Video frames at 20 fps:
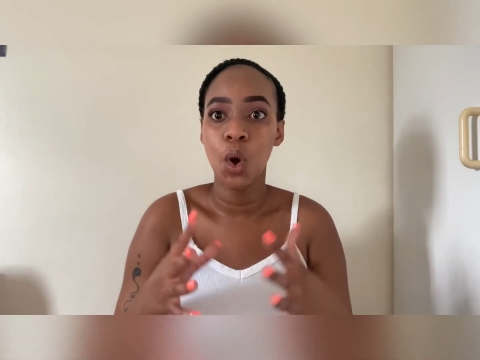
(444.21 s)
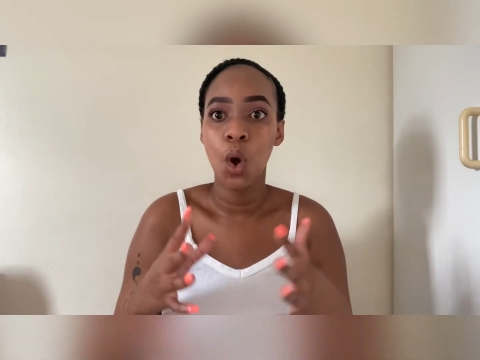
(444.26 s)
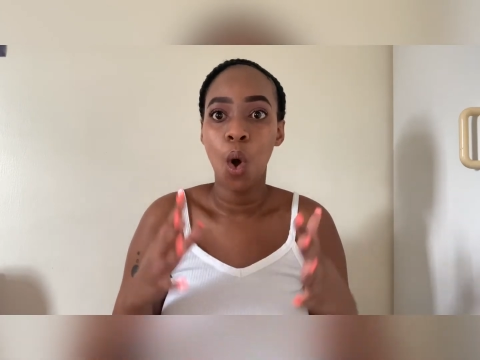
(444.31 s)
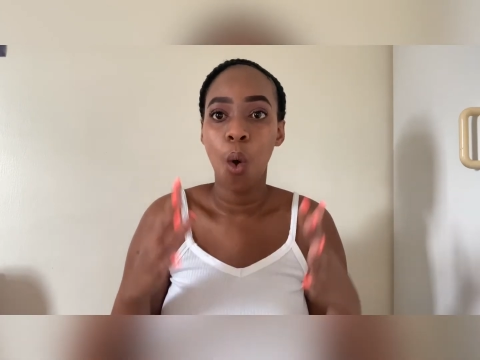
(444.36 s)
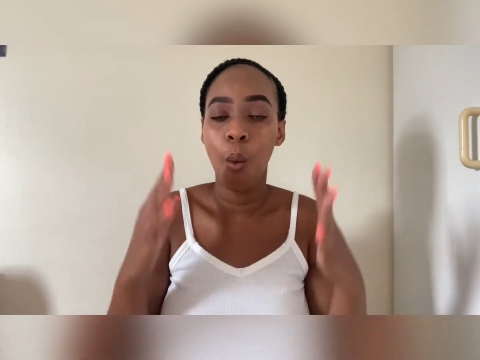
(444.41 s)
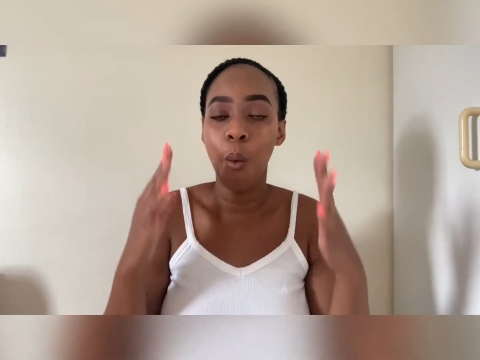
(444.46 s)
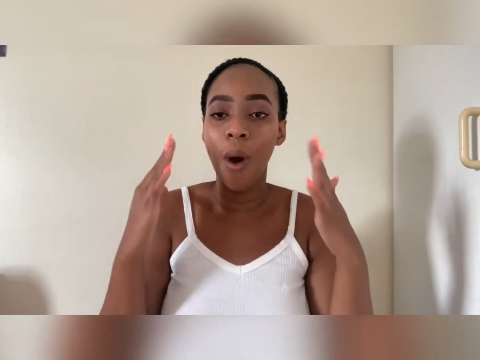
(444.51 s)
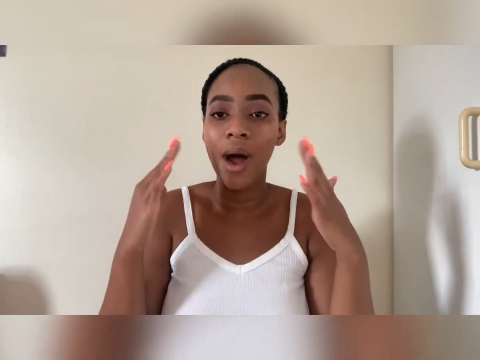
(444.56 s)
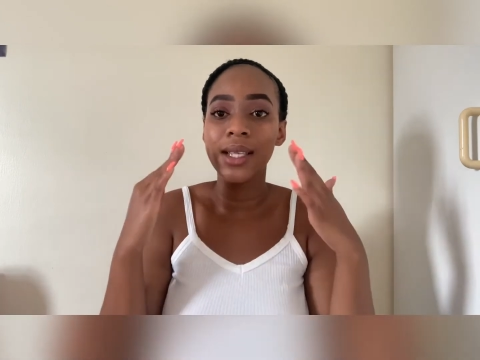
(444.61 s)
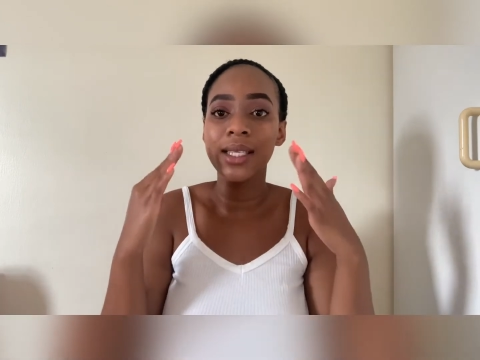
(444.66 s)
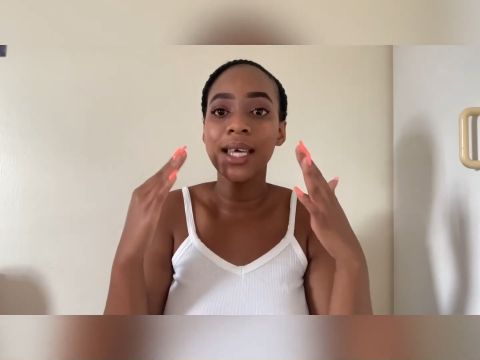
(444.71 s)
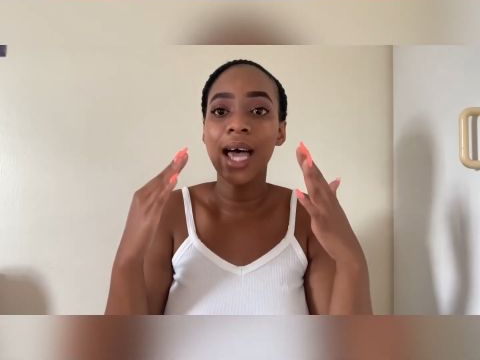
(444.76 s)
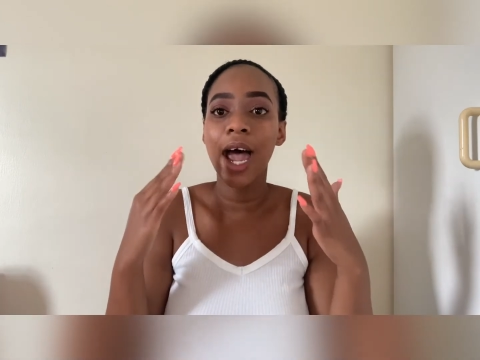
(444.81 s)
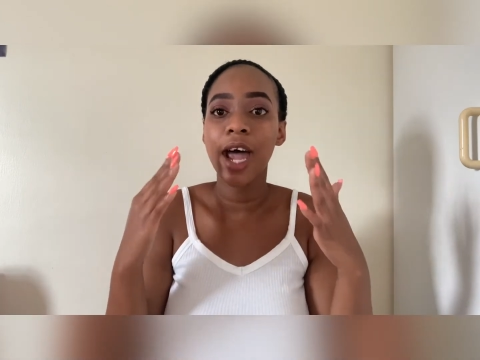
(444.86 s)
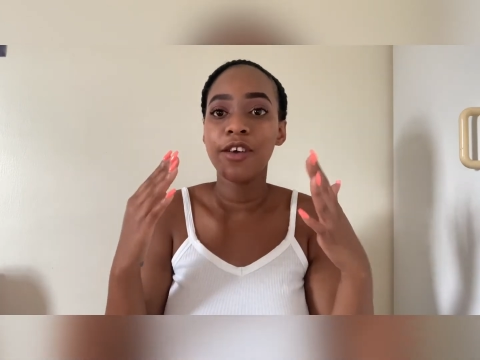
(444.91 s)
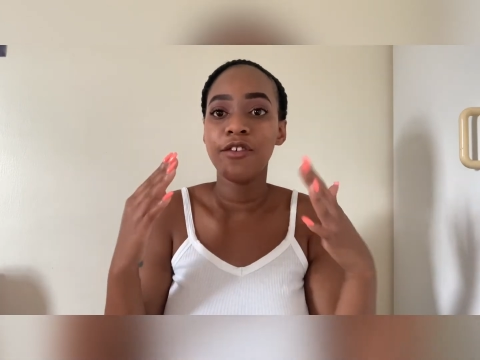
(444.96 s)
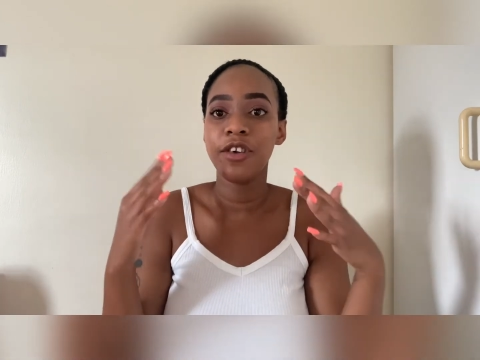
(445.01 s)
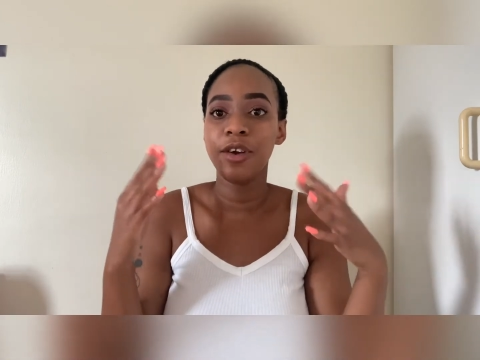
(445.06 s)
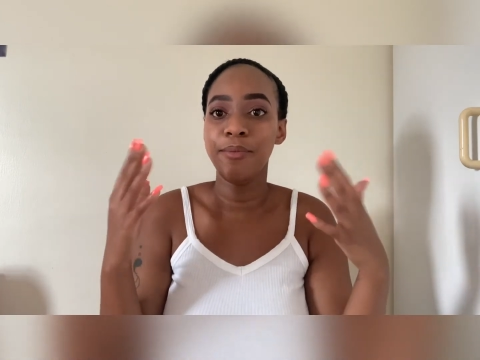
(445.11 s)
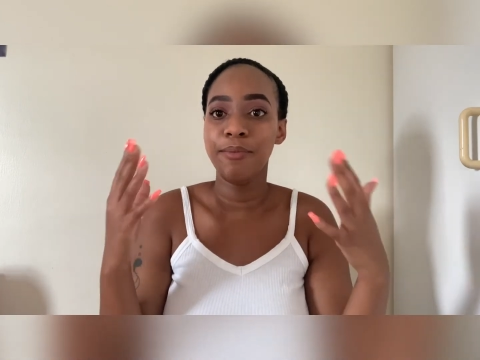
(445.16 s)
what I
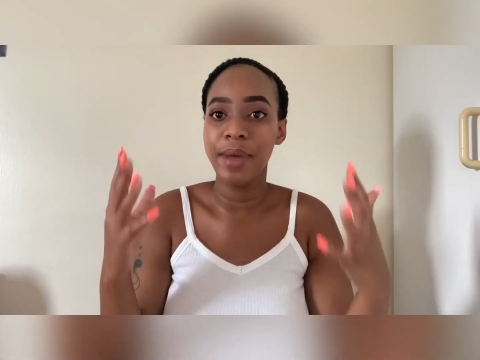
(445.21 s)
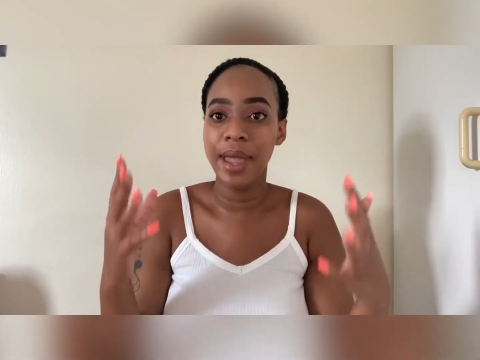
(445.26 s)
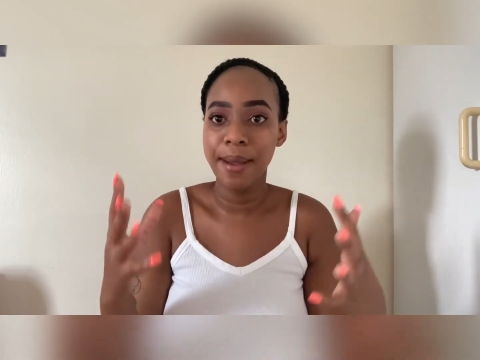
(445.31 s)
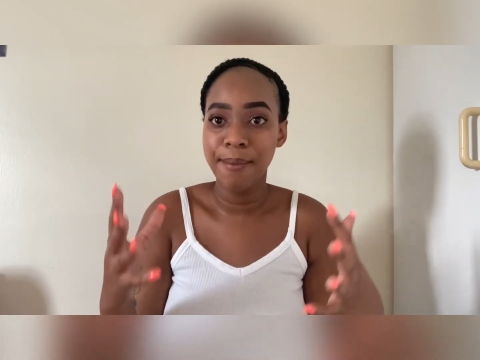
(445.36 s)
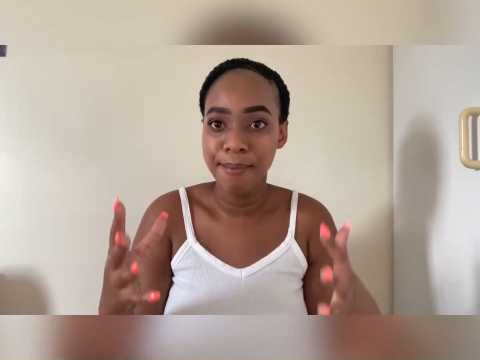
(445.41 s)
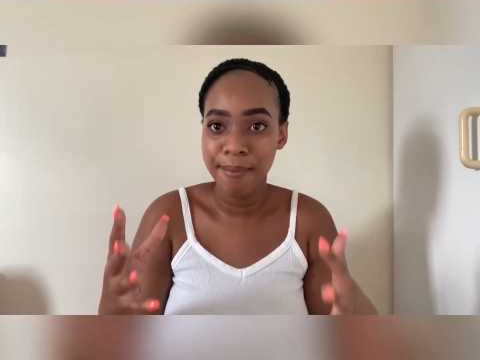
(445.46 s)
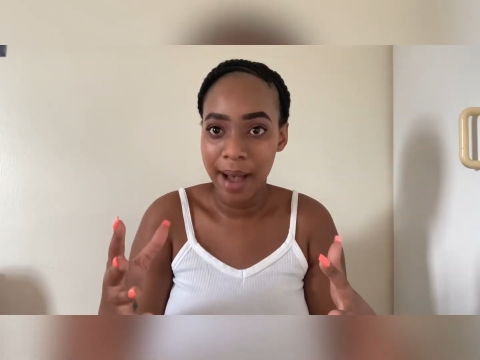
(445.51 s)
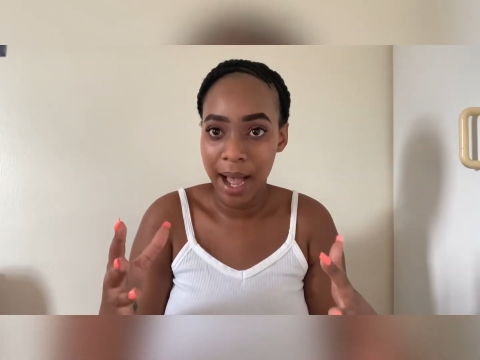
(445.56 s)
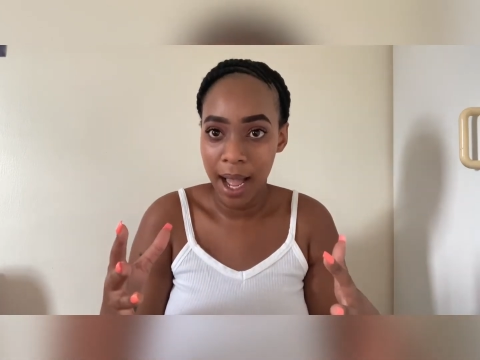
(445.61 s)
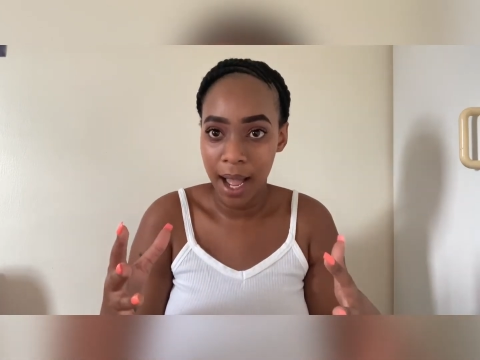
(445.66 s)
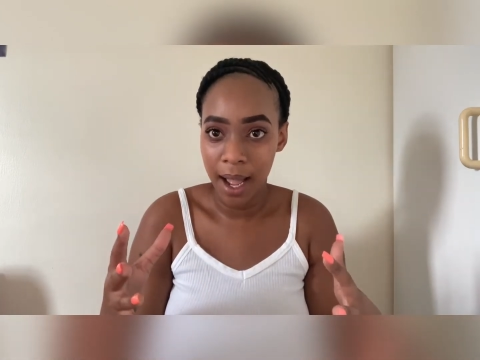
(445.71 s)
remember,